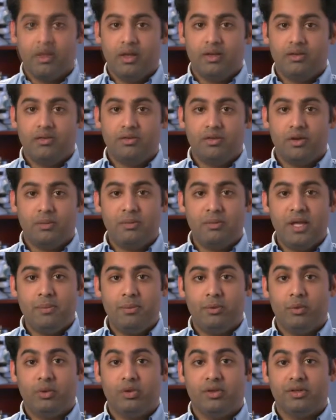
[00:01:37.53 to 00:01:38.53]
Some
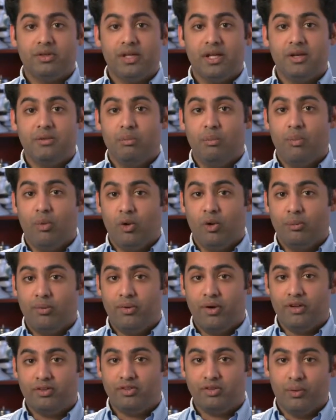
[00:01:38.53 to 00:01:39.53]
people will need more
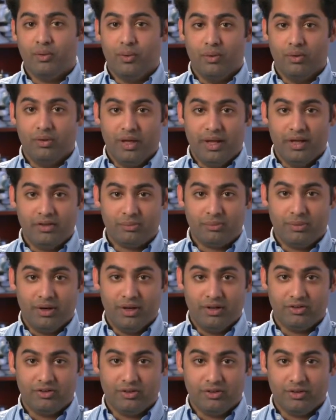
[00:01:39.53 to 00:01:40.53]
pressure or less
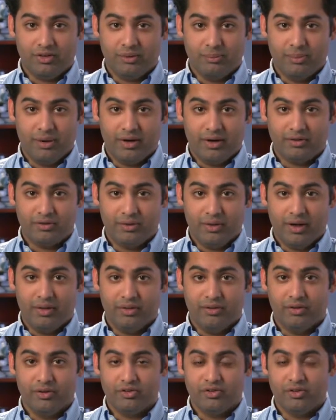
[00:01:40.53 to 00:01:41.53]
pressure compared to
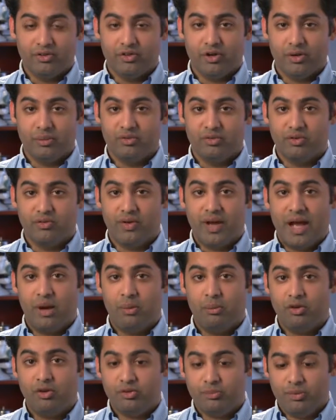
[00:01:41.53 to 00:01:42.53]
others in terms of
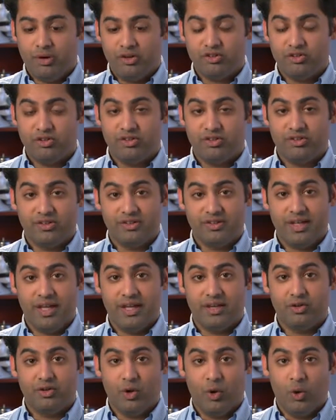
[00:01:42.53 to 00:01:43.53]
how much pressure does it
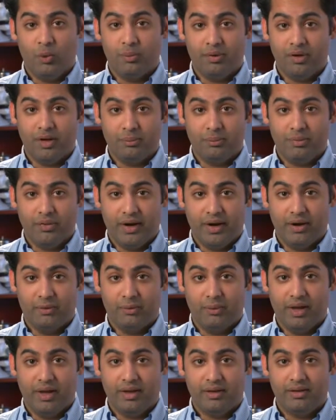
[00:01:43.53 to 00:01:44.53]
take to open up the
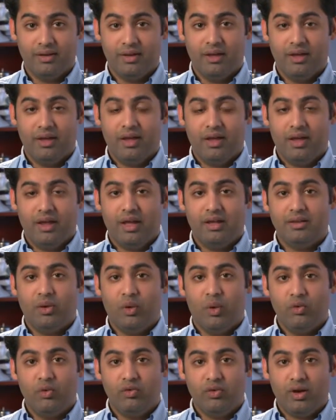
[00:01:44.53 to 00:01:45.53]
airway. And
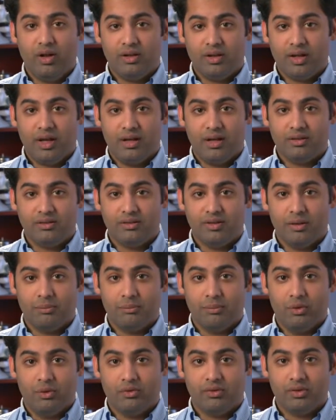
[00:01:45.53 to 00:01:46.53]
the overall
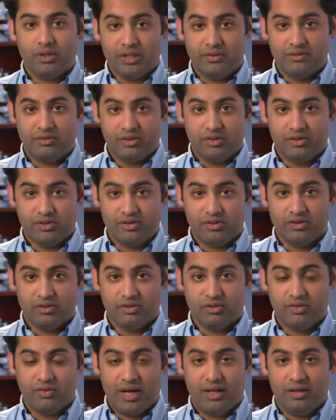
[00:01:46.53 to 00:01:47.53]
concept most sleep
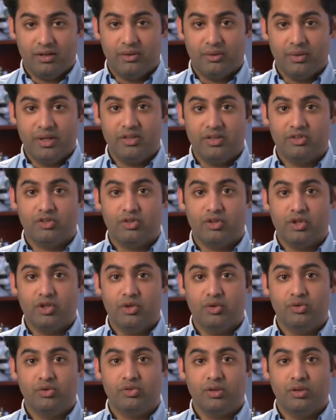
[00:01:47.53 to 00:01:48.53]
physicians follow is to
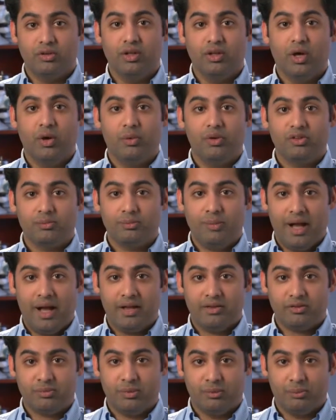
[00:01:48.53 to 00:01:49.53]
use the lowest
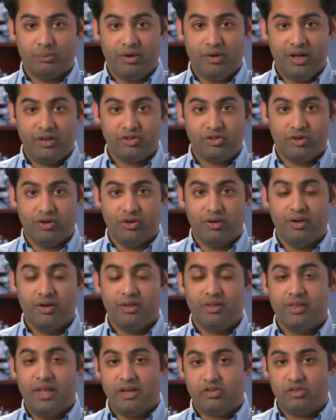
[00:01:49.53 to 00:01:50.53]
possible pressure
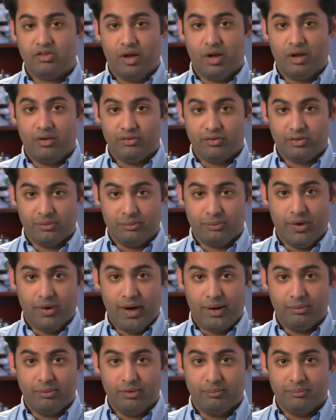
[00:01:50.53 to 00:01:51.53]
that solves the
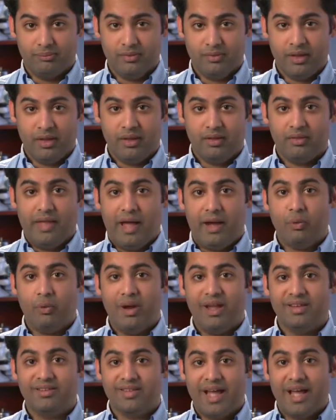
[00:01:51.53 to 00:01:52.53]
problem. That
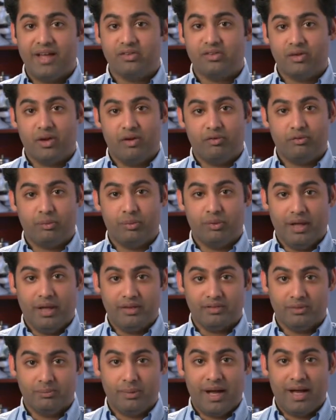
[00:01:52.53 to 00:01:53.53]
way it's as comfortable
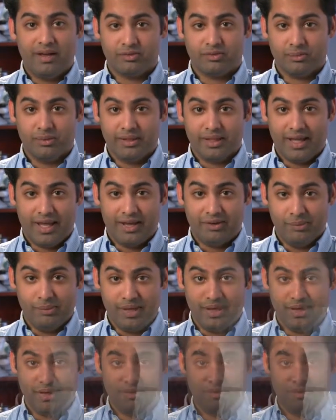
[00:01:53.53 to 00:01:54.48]
as it possibly can be.